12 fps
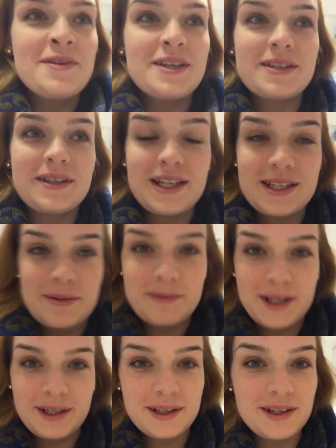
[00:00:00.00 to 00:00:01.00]
So that's
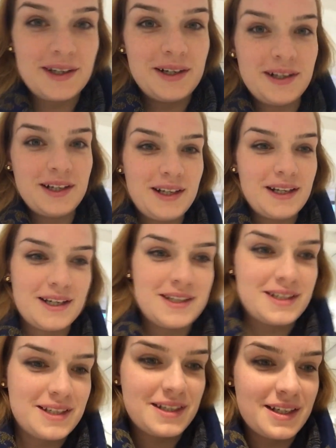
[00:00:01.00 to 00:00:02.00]
my
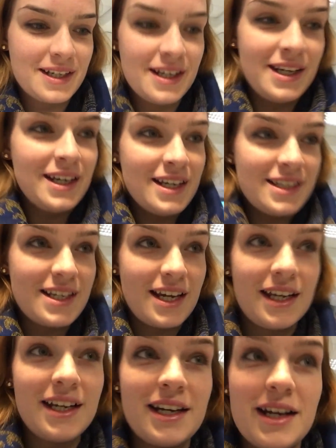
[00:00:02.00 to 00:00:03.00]
last
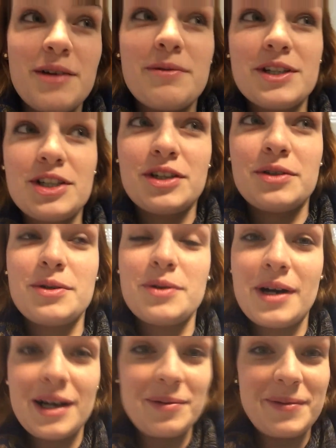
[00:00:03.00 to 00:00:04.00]
scene, and I will show
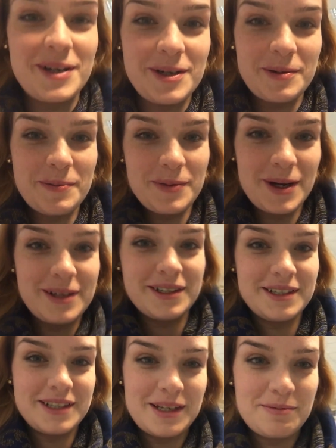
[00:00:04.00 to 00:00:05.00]
you how my
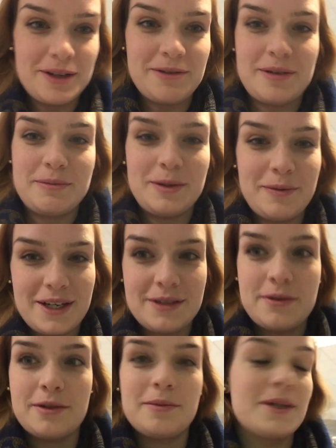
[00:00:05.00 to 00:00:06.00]
parents and my family
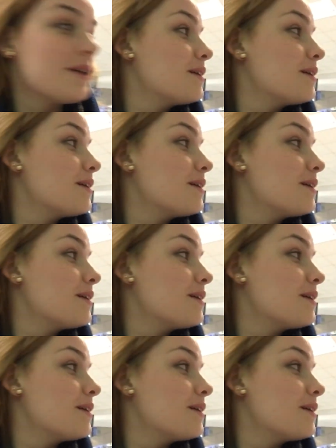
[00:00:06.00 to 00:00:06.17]
waits for me.